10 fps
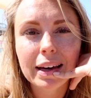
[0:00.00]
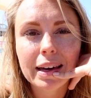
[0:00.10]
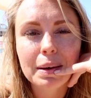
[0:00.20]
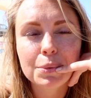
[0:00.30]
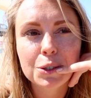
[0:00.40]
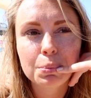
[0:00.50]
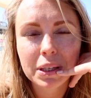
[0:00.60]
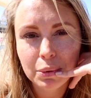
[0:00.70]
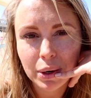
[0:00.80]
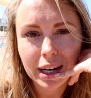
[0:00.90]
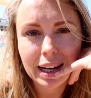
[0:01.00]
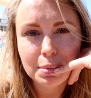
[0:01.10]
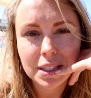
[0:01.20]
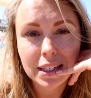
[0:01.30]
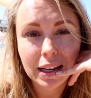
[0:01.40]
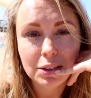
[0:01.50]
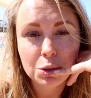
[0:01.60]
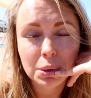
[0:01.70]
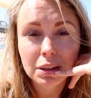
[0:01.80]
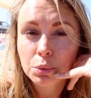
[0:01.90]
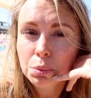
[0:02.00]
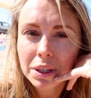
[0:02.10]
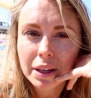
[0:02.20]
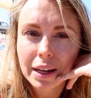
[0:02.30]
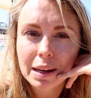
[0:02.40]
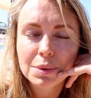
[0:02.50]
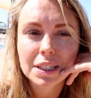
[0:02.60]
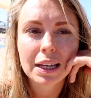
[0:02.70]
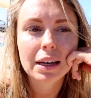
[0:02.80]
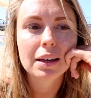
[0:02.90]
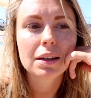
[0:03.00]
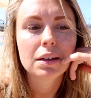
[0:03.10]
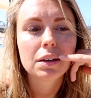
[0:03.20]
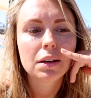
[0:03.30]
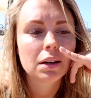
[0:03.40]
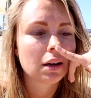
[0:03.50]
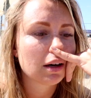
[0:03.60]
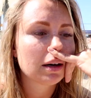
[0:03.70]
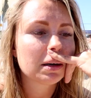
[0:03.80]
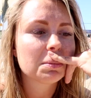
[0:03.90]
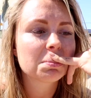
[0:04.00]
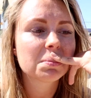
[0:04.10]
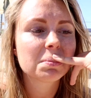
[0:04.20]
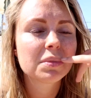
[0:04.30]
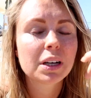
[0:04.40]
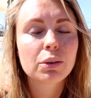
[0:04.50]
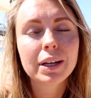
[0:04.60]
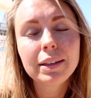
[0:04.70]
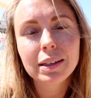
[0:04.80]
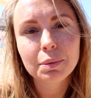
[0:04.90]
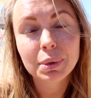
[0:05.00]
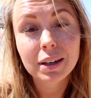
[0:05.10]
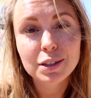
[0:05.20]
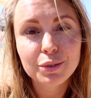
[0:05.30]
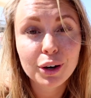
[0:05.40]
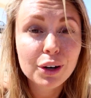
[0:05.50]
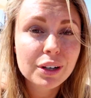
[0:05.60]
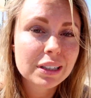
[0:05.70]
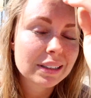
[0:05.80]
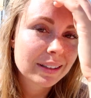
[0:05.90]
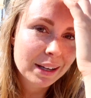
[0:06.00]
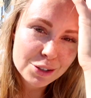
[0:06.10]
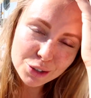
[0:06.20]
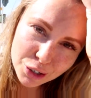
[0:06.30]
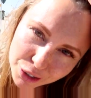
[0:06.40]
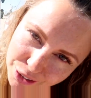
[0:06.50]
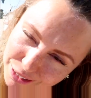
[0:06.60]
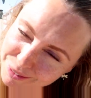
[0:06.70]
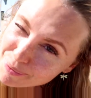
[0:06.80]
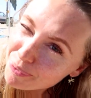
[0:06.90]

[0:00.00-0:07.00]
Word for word: I am to be where I am today and to be the woman that I am today um, greatly because of her, thanks to her.